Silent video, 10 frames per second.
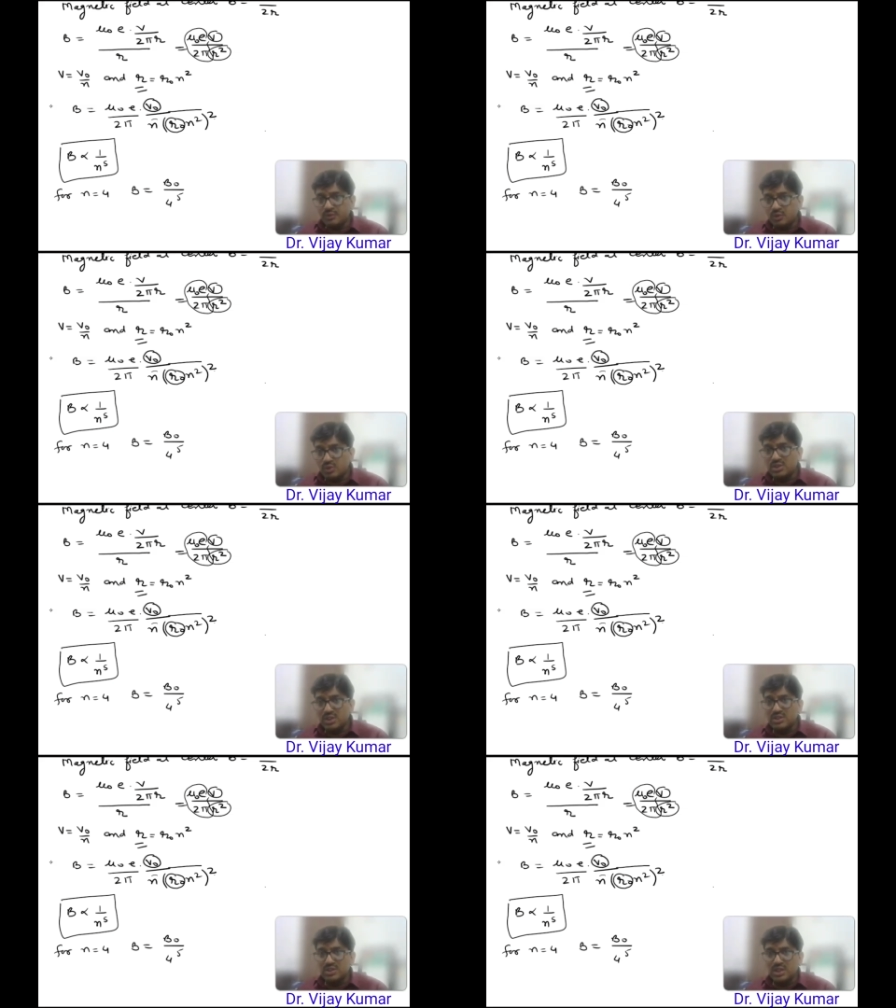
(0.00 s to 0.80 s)

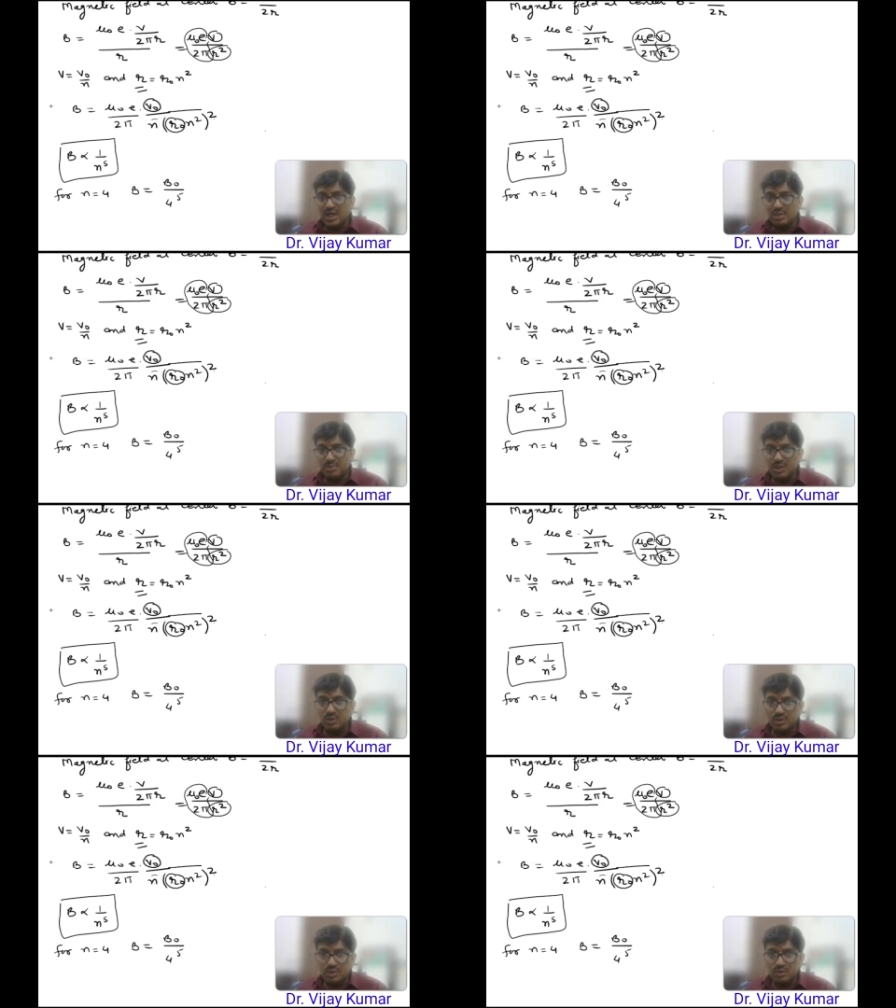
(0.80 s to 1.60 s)
constants are B
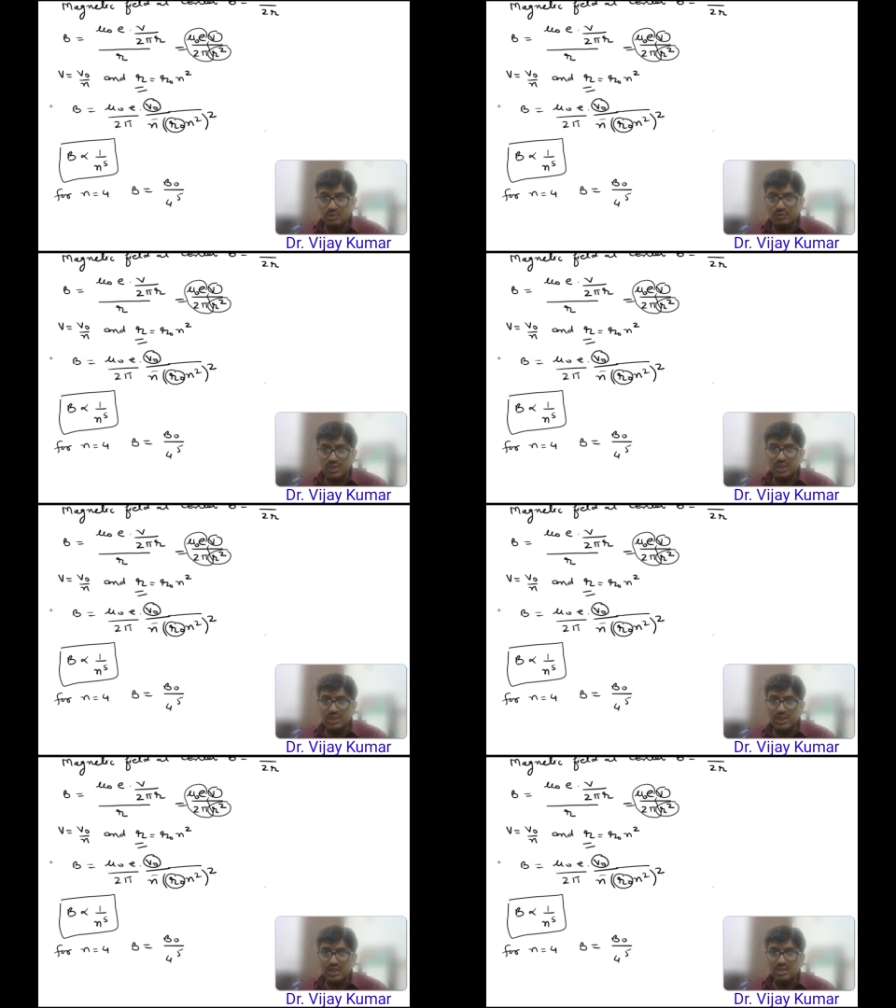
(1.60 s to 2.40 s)
naught, so we can
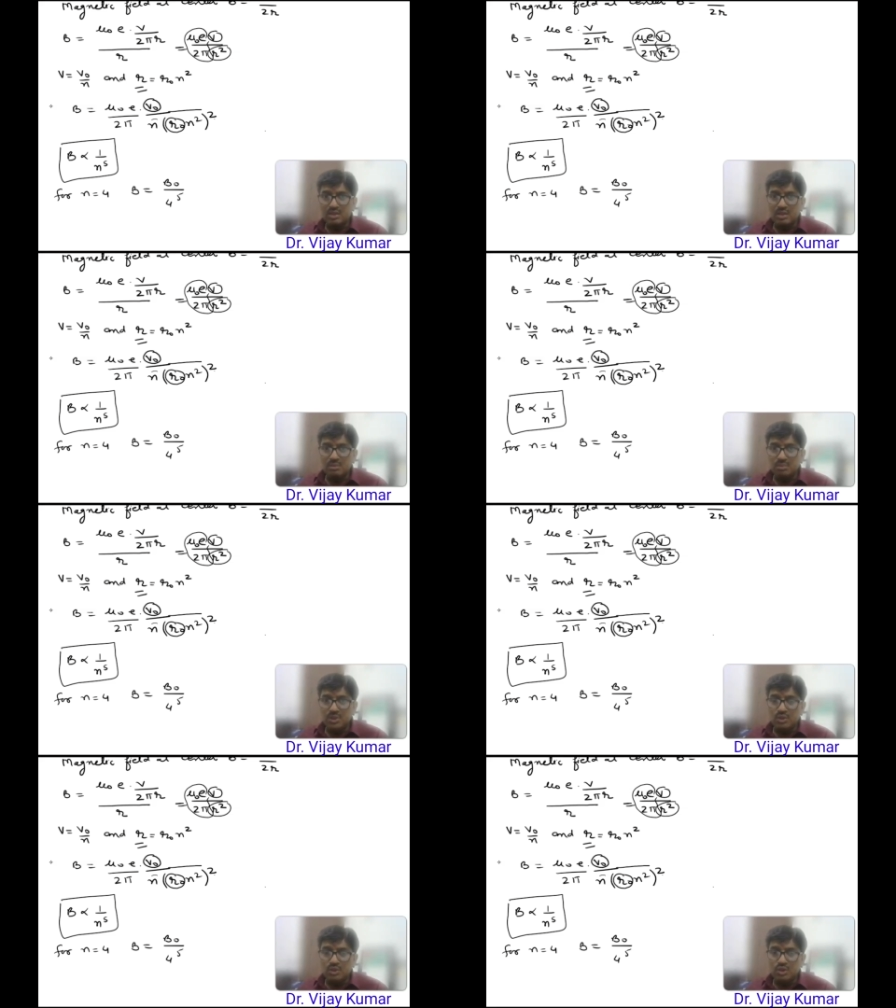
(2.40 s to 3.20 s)
write
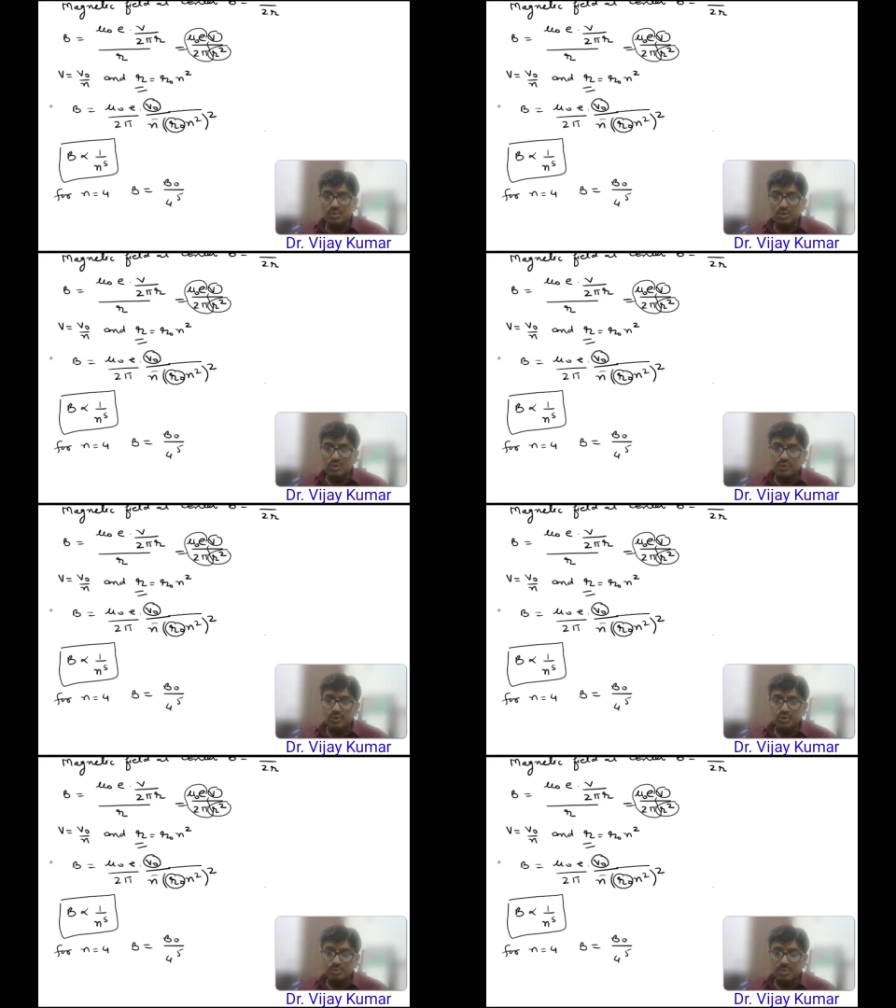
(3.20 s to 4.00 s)
B naught upon
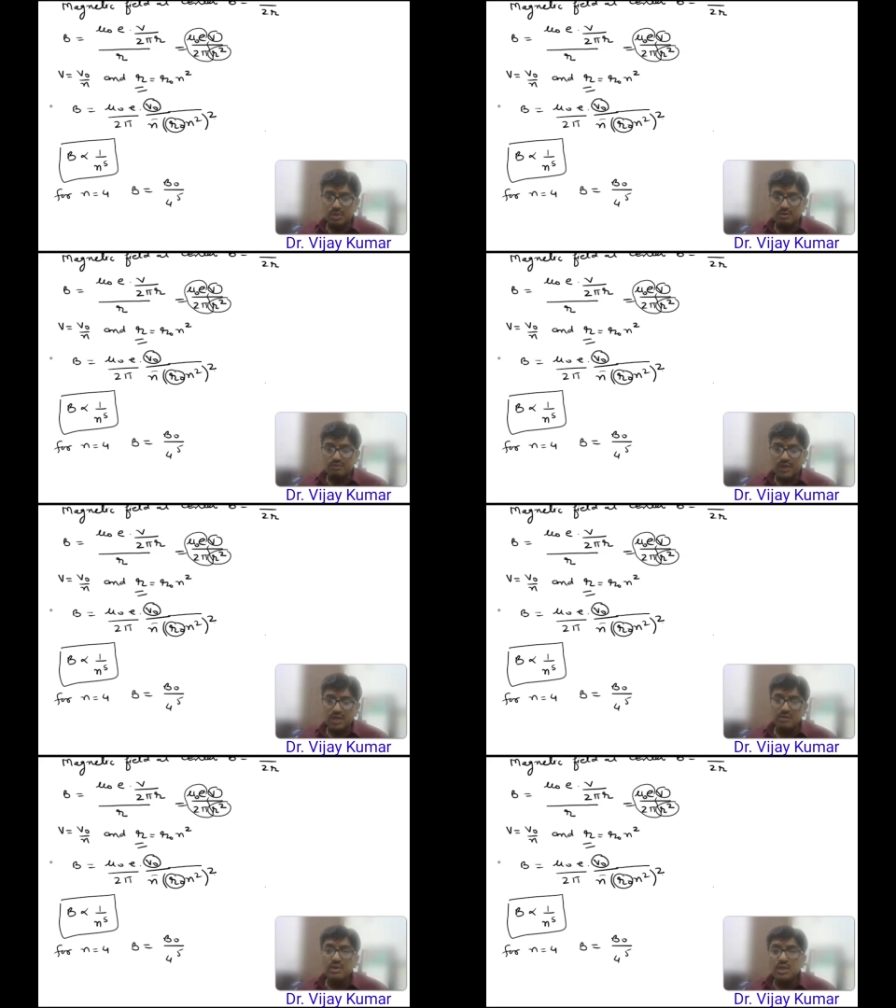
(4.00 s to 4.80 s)
4 to the power
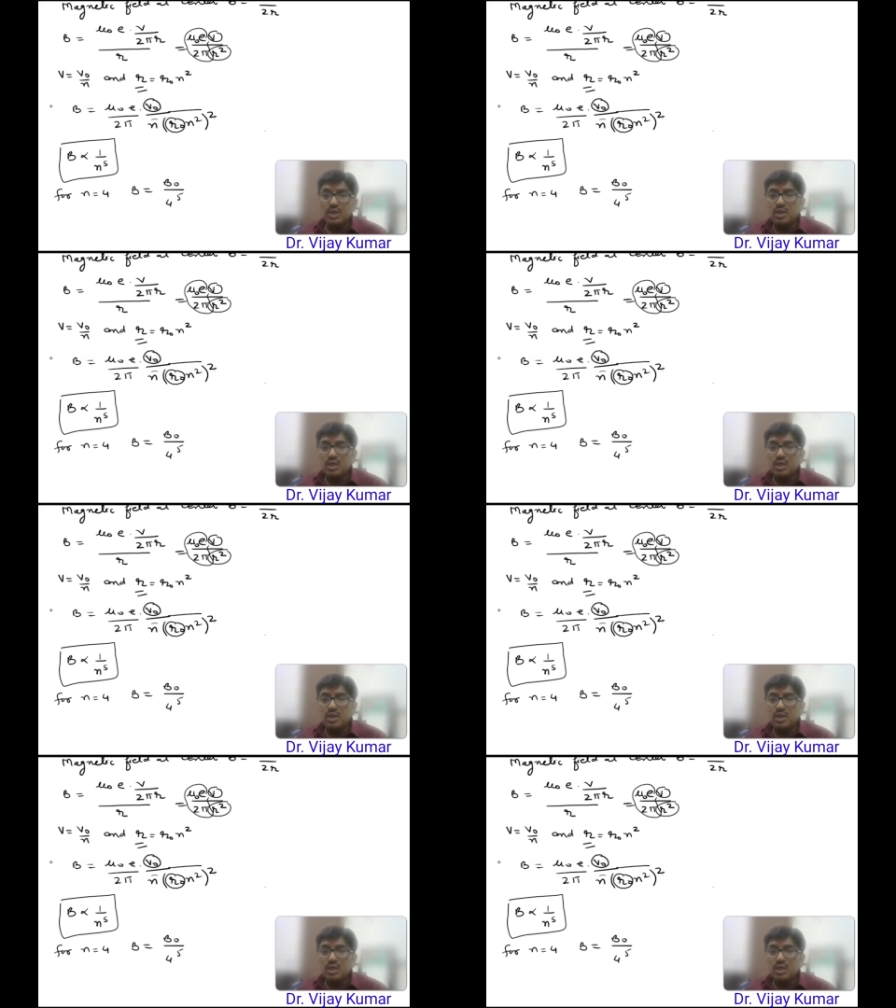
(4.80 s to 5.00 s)
5,